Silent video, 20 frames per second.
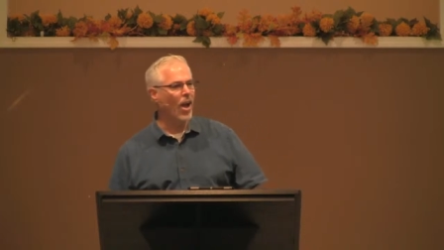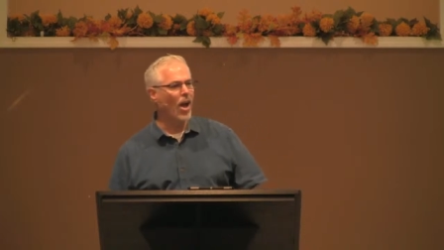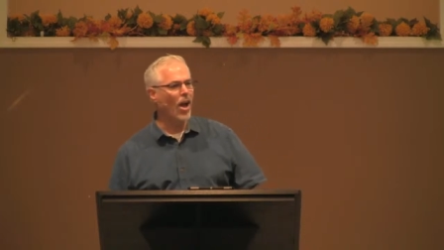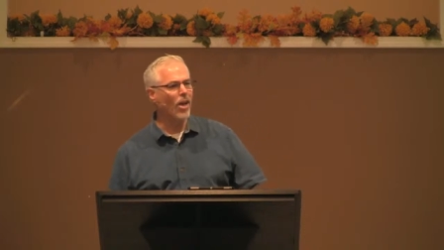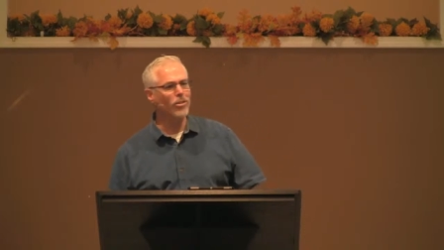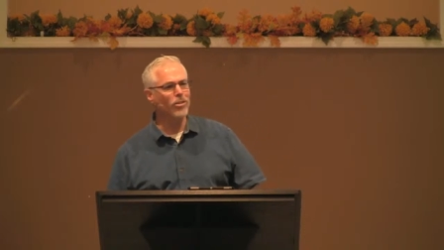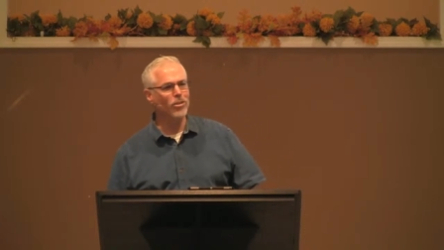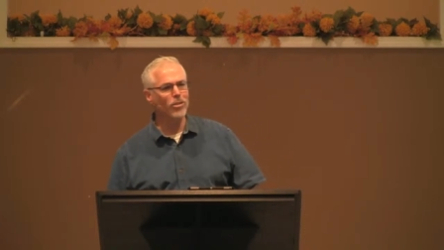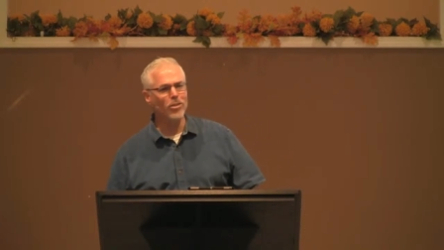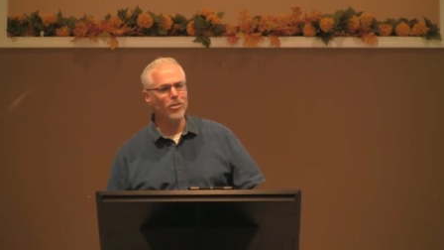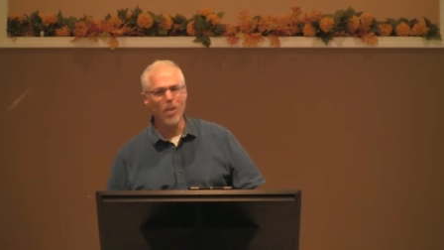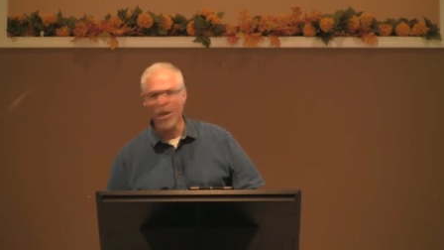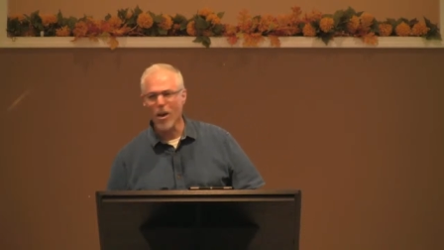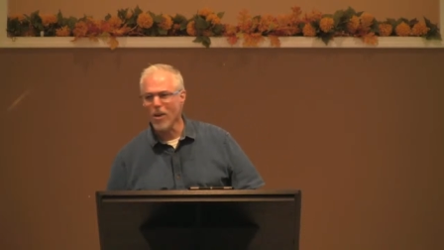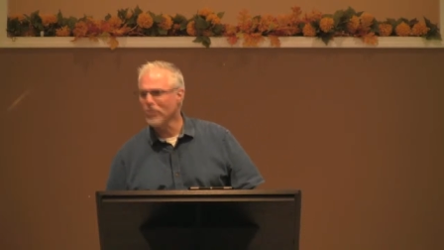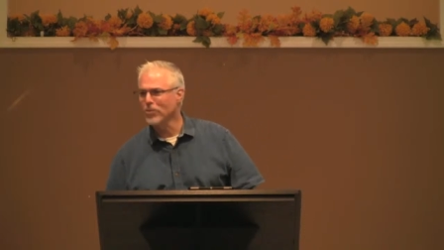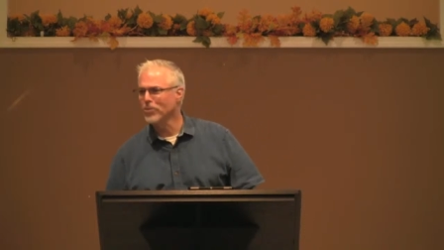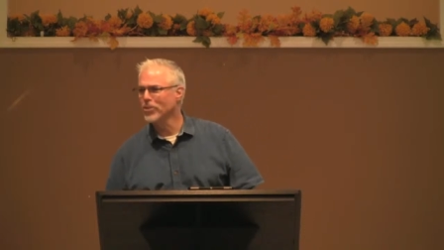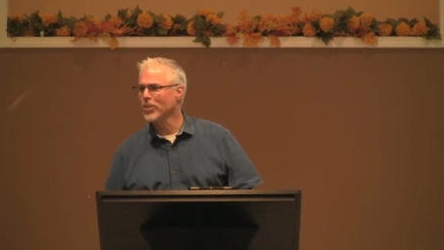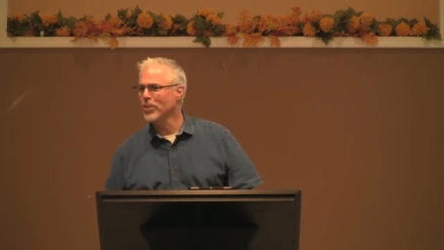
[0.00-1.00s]
I
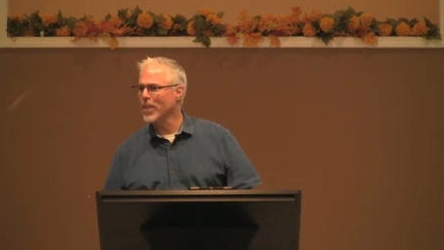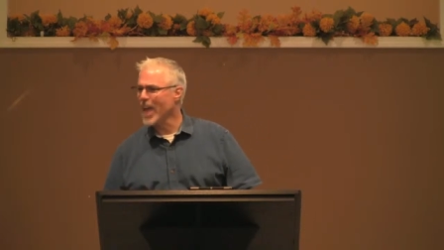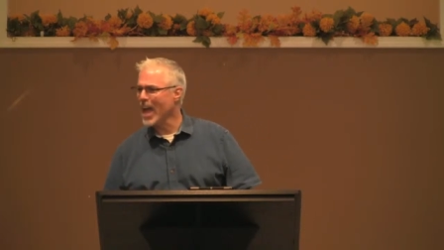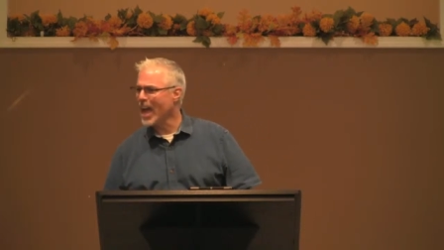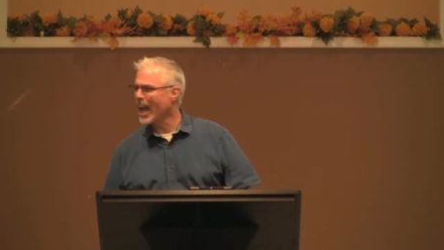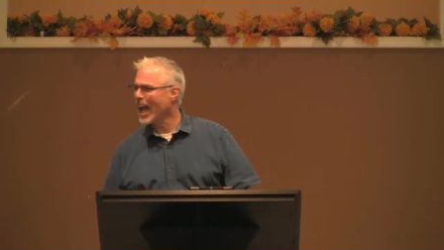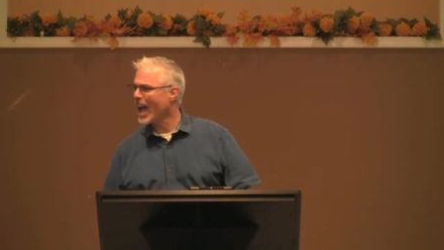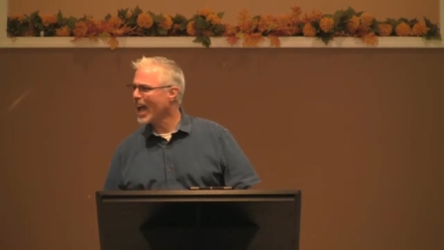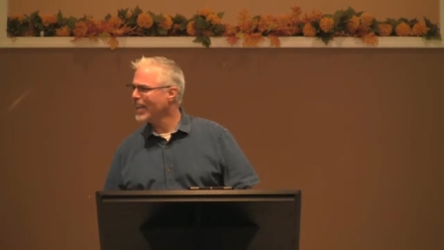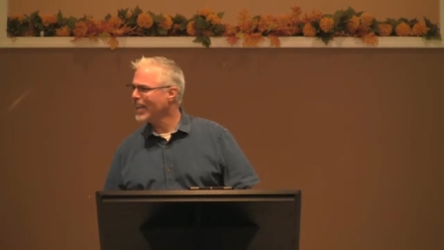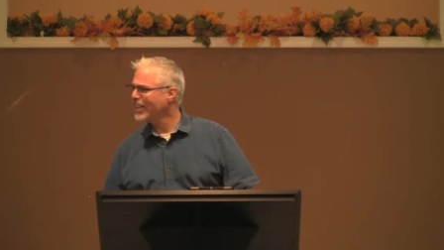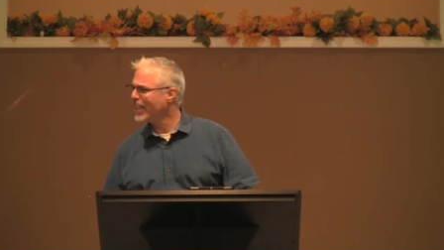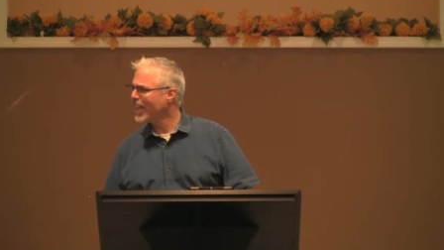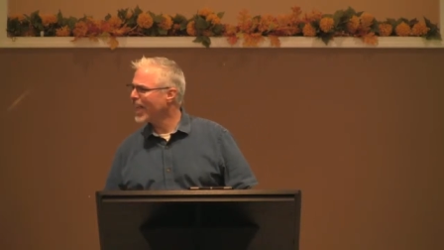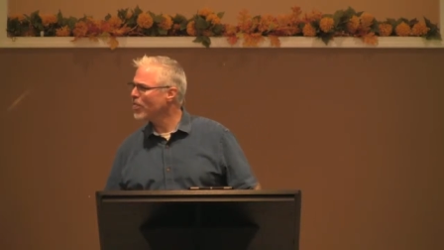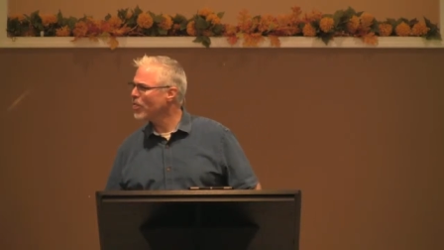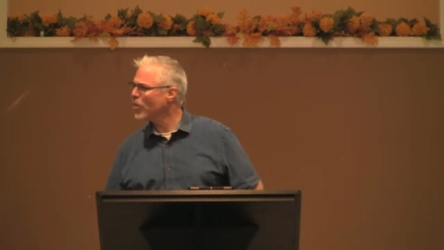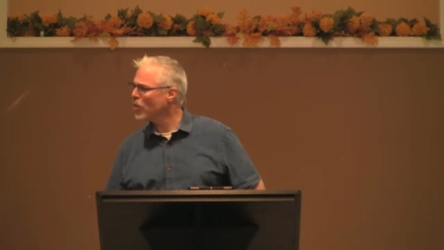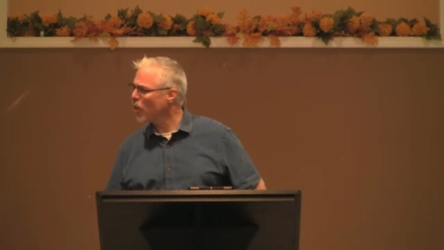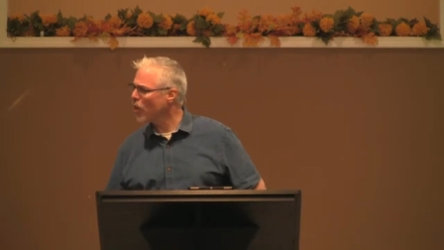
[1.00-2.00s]
love that, I,
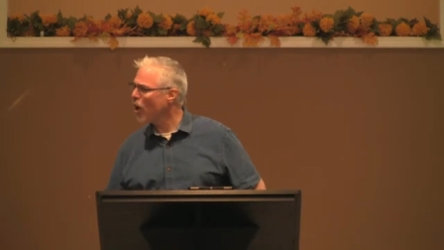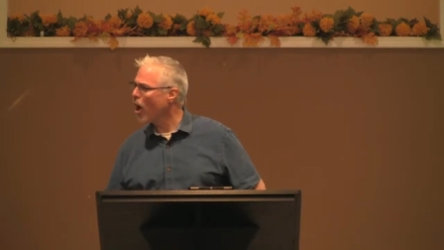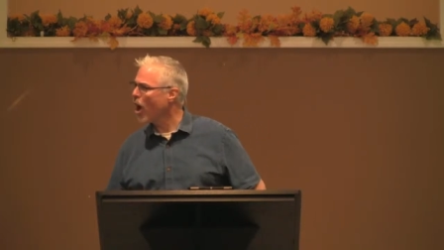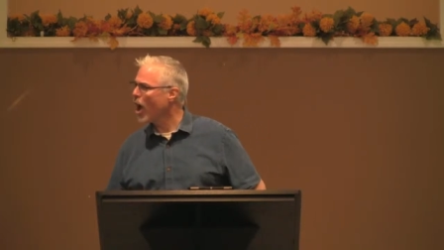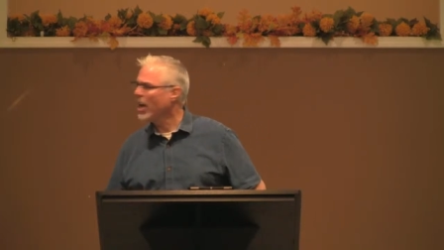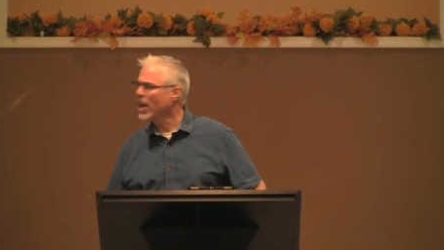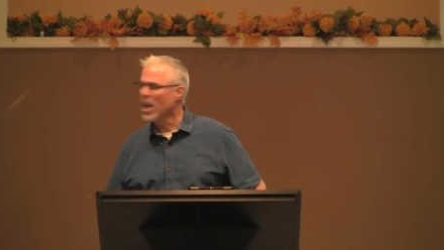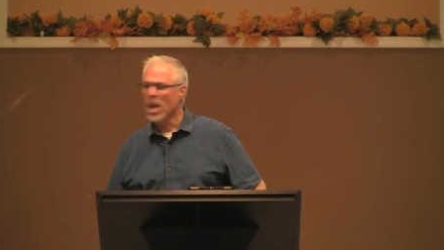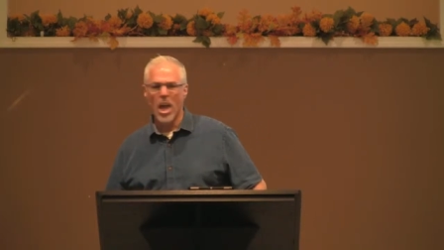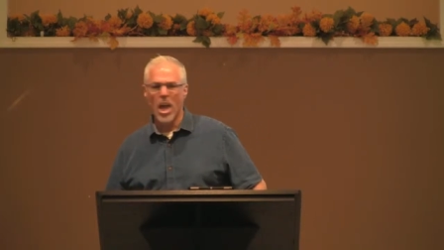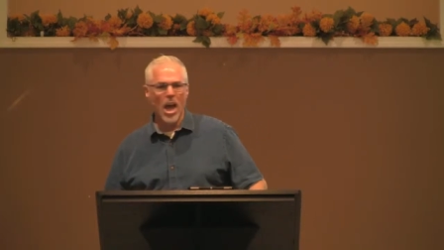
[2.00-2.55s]
that thought.